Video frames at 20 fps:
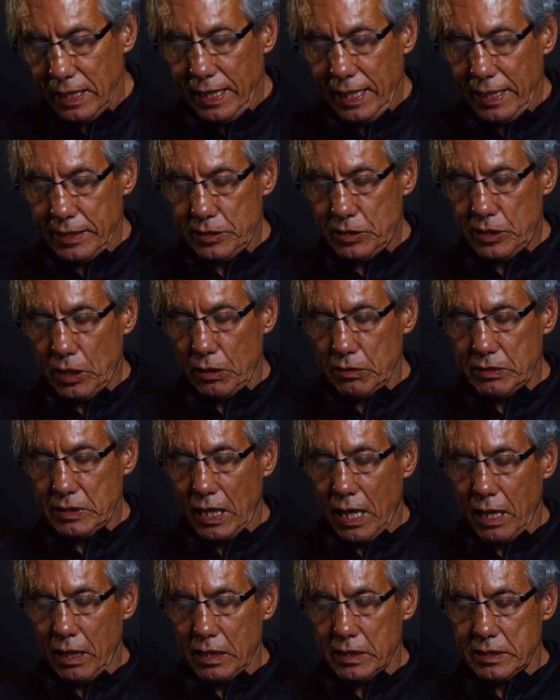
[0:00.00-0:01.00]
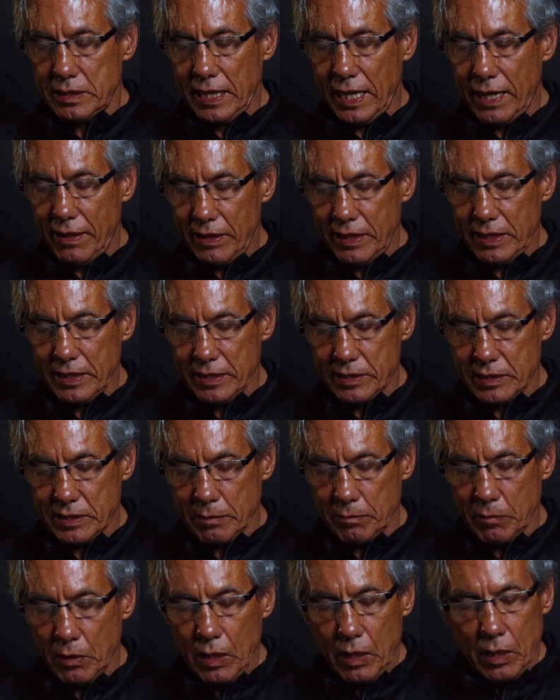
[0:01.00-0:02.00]
and
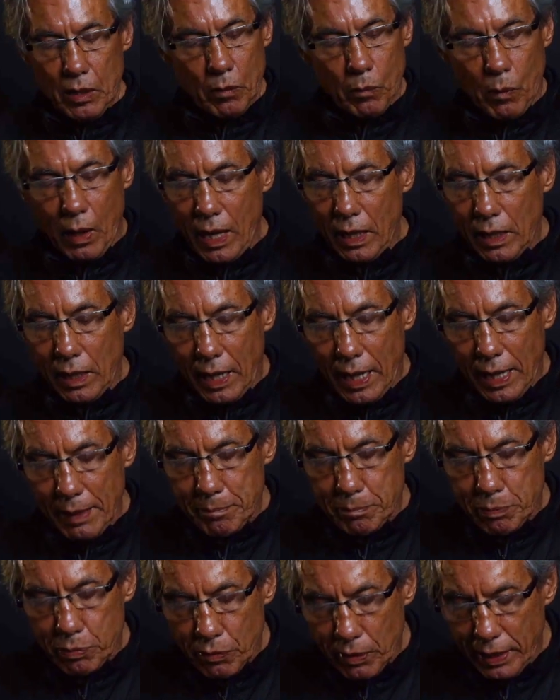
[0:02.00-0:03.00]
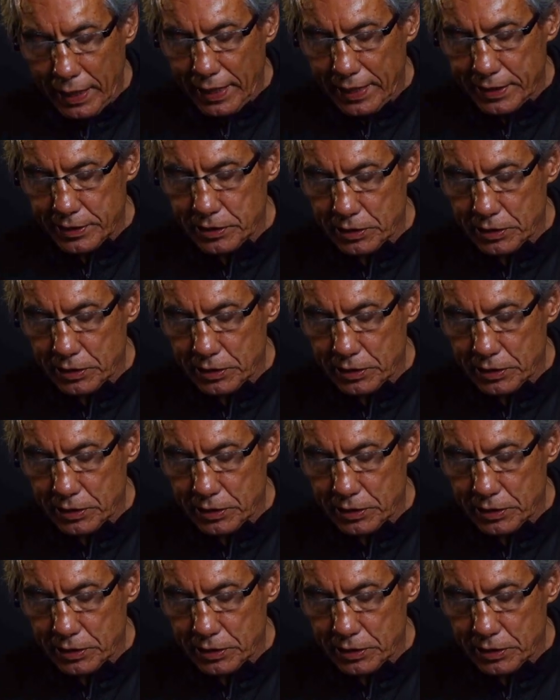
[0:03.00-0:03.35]
totalitarianism while I pray,